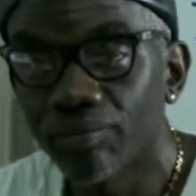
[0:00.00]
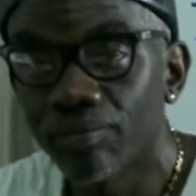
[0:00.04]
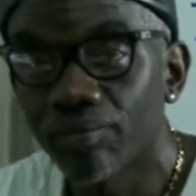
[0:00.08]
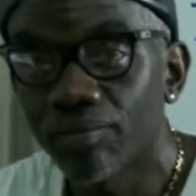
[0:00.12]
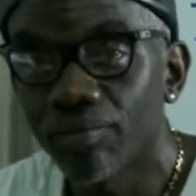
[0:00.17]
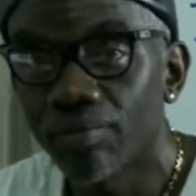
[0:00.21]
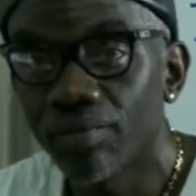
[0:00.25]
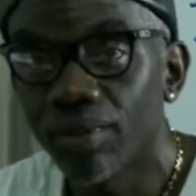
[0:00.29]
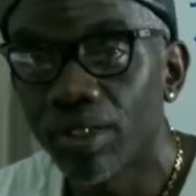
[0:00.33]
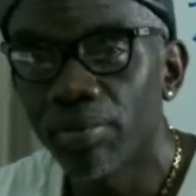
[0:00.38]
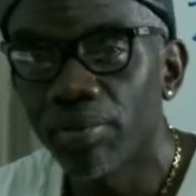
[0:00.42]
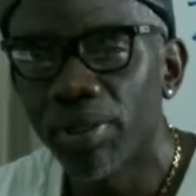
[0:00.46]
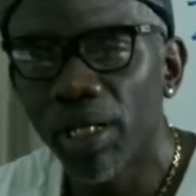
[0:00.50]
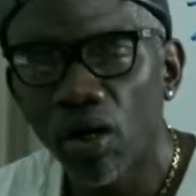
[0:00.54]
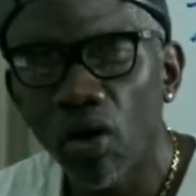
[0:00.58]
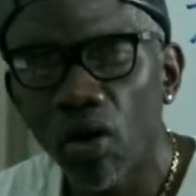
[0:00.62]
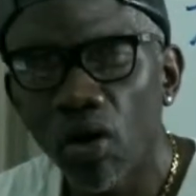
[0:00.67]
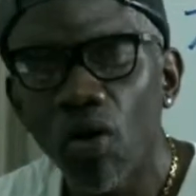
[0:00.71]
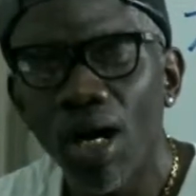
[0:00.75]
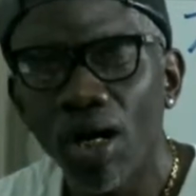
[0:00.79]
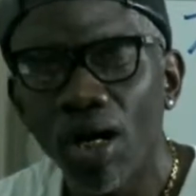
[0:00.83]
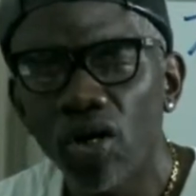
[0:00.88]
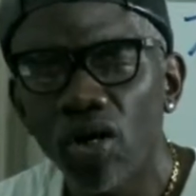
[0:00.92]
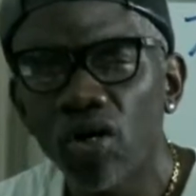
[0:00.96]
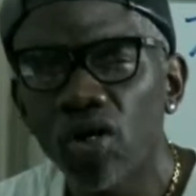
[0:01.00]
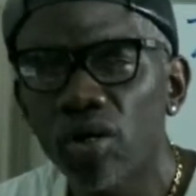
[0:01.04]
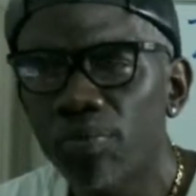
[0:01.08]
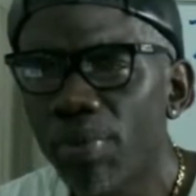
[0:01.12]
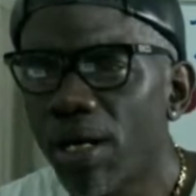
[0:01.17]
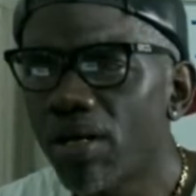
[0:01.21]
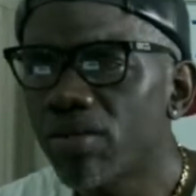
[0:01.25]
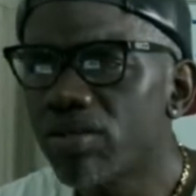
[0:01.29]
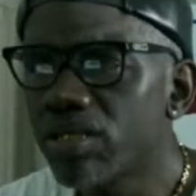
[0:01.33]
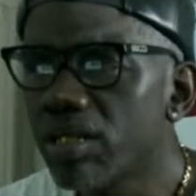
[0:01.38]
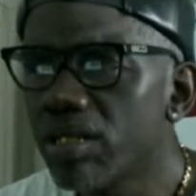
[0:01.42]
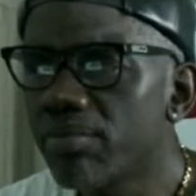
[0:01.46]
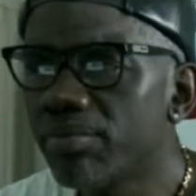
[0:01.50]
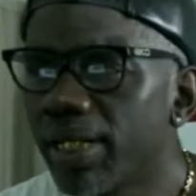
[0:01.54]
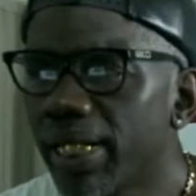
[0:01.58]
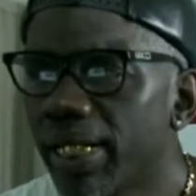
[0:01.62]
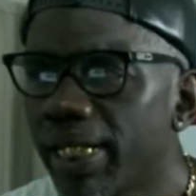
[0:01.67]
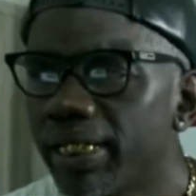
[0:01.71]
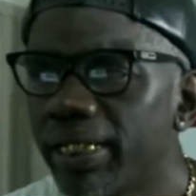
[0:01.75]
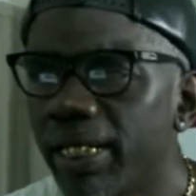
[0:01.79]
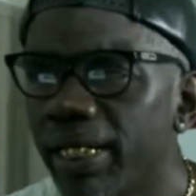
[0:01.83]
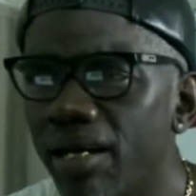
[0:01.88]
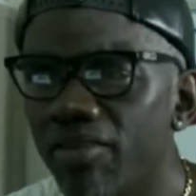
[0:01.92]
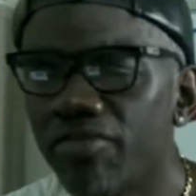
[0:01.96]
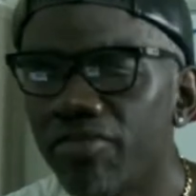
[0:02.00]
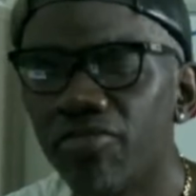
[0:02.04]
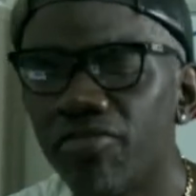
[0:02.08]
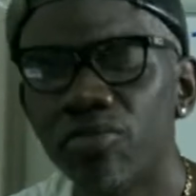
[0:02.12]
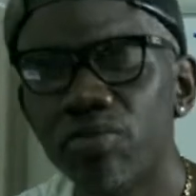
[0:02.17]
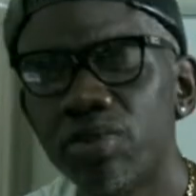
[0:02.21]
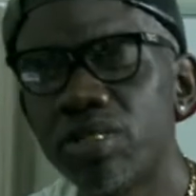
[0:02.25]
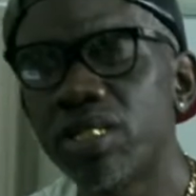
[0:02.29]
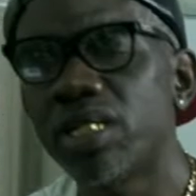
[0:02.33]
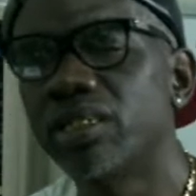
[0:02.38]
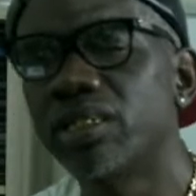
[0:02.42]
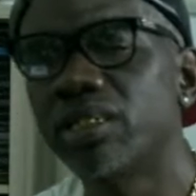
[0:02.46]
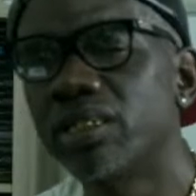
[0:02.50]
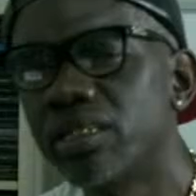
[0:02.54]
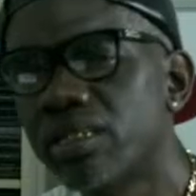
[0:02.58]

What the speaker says: They'd be like, oh, I heard about something like that from such